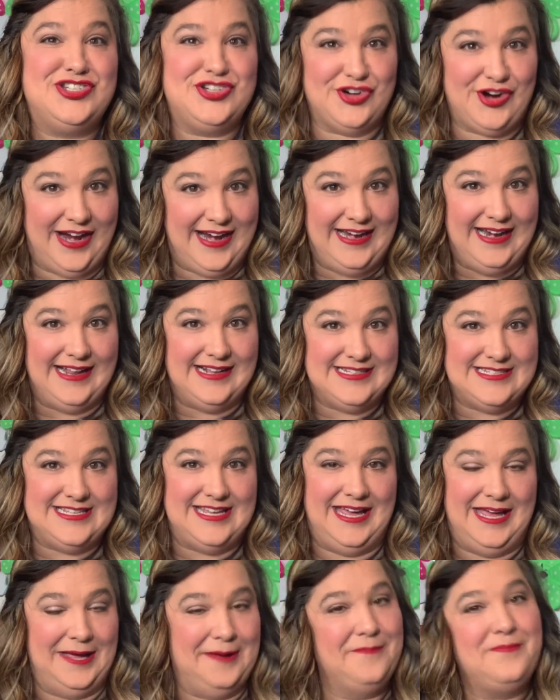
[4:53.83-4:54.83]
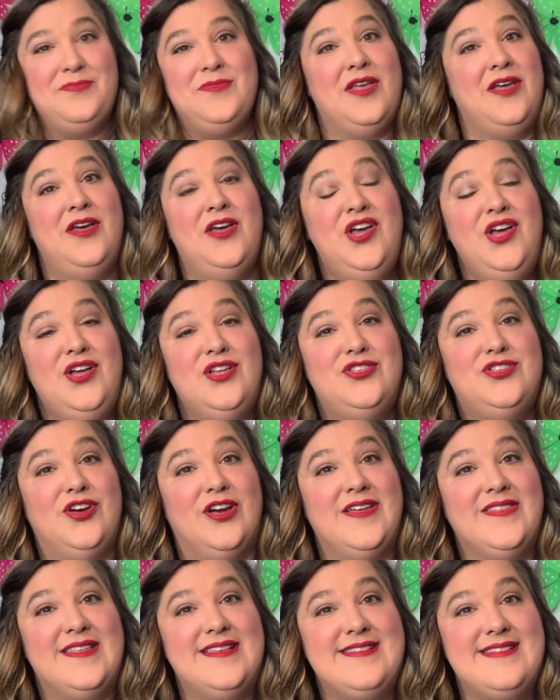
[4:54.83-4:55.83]
training team.
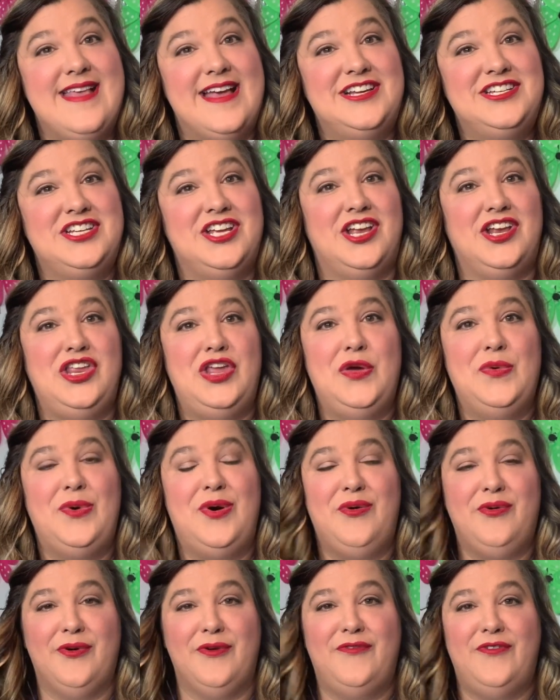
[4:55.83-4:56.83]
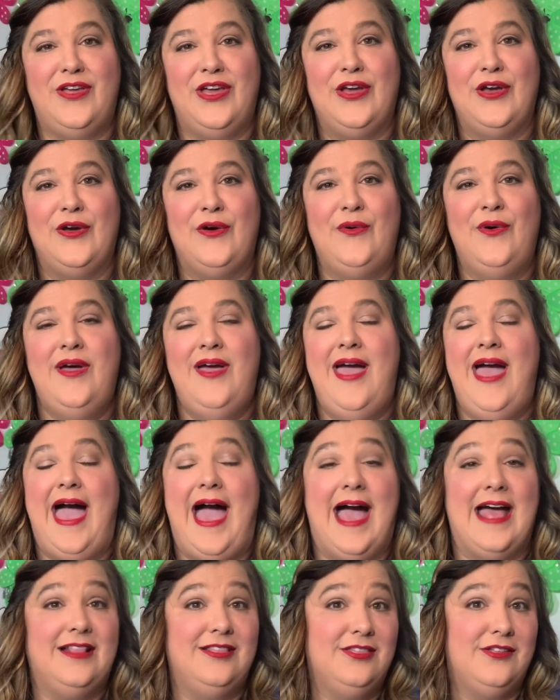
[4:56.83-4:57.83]
During this session, you will review
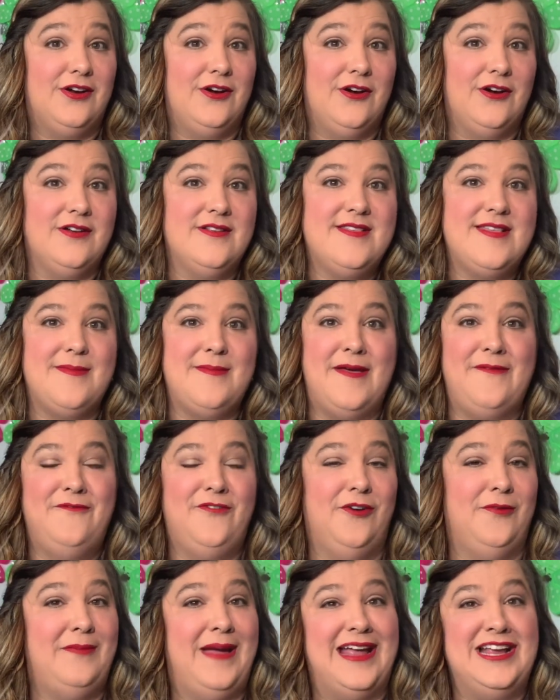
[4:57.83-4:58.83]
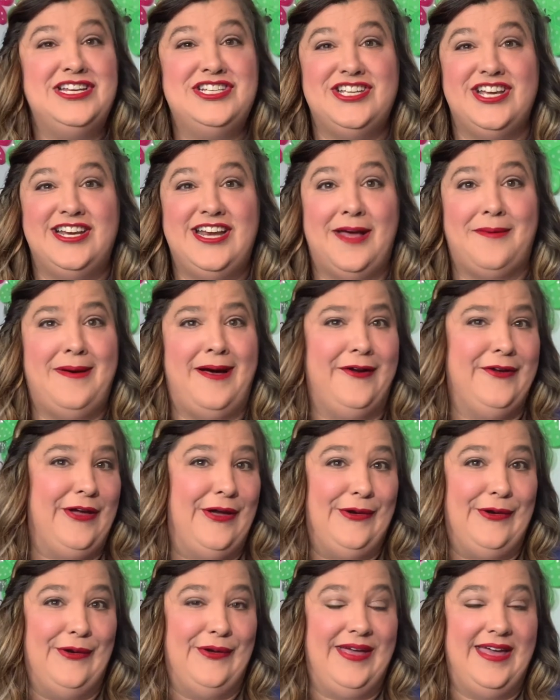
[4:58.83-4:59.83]
and learn some information about
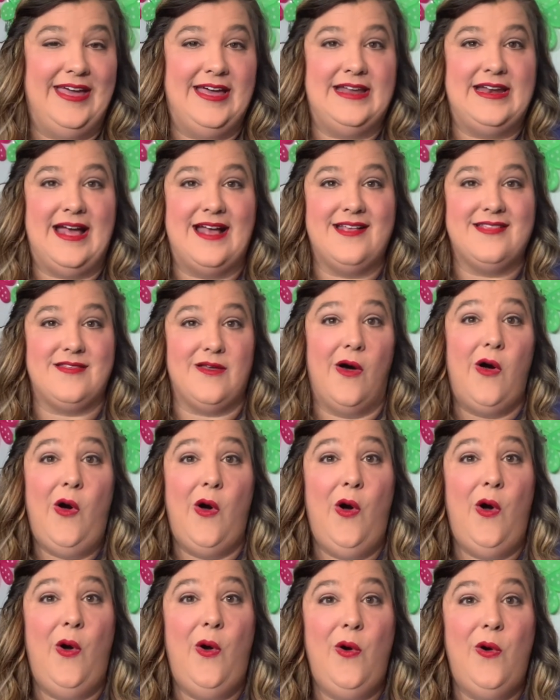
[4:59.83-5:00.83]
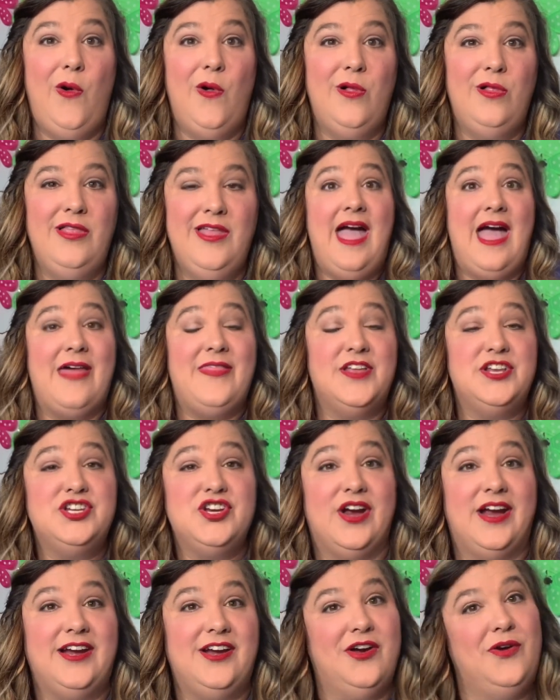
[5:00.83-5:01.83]
Gogokid as a whole. And the
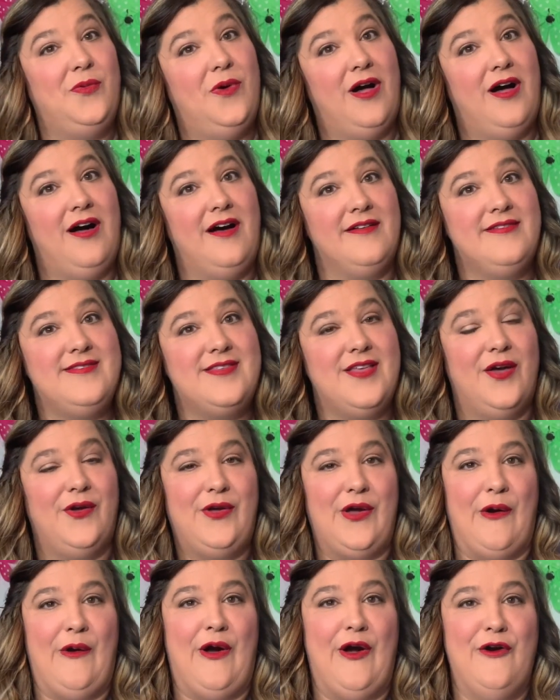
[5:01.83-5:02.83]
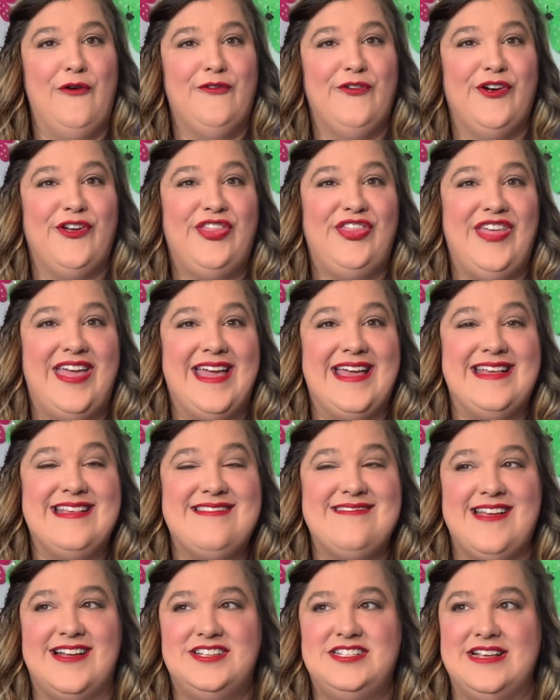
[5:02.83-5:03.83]
trainer will also go over things
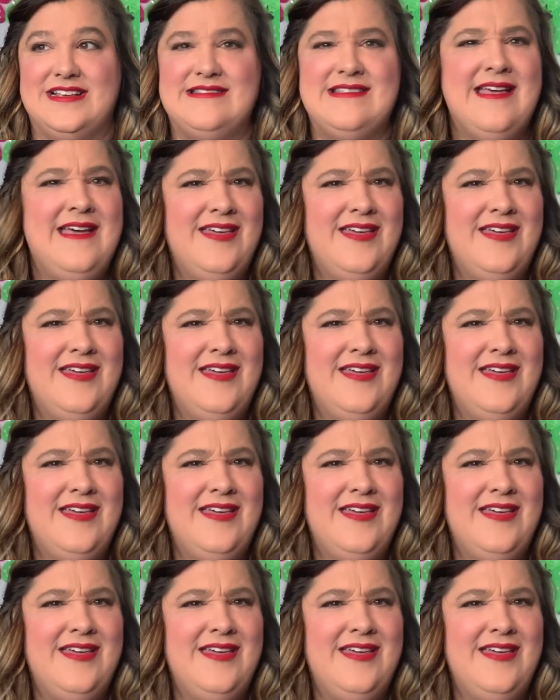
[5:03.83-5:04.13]
such as